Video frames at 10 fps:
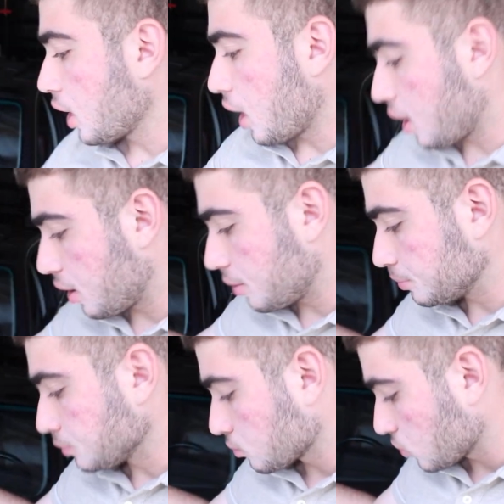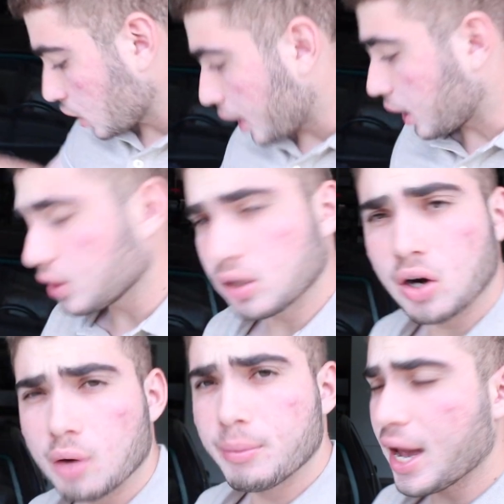I got the
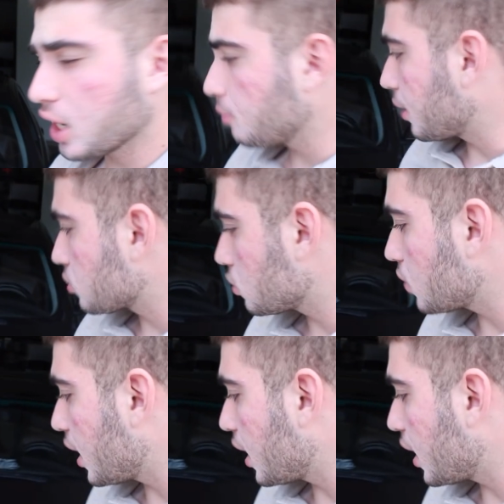car back about 2